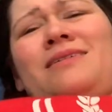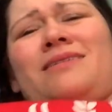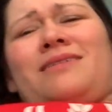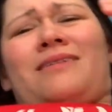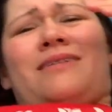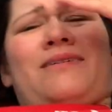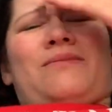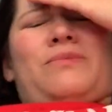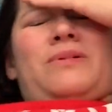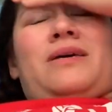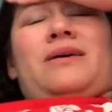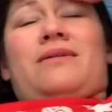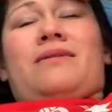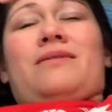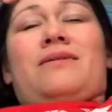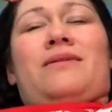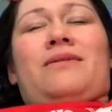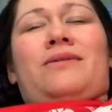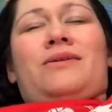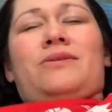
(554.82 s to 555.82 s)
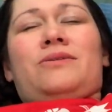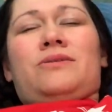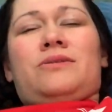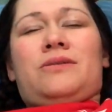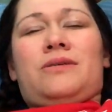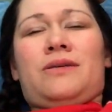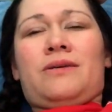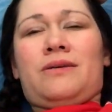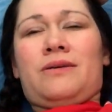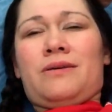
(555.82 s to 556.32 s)
Oh my
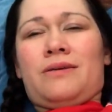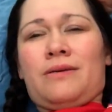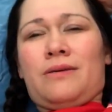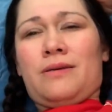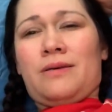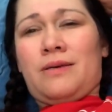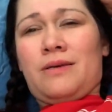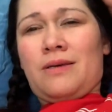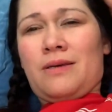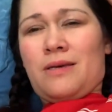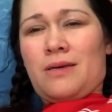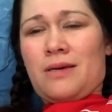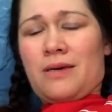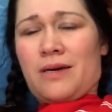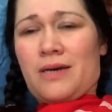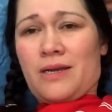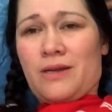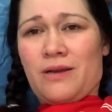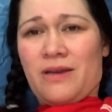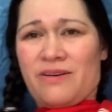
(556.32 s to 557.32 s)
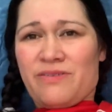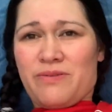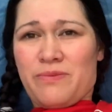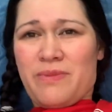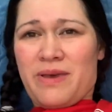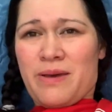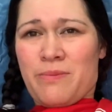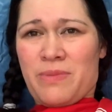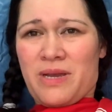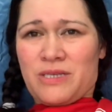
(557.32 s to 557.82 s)
gosh, I don't have
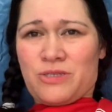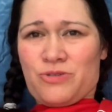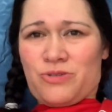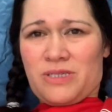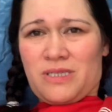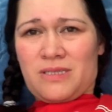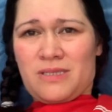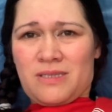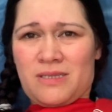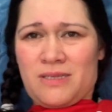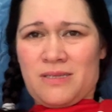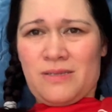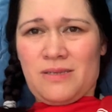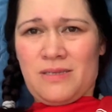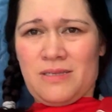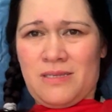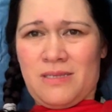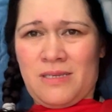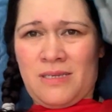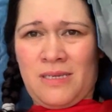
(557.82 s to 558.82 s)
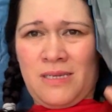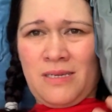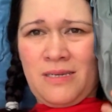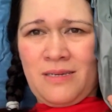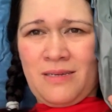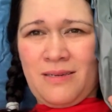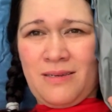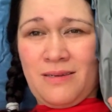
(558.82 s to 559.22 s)
an air mattress, you see?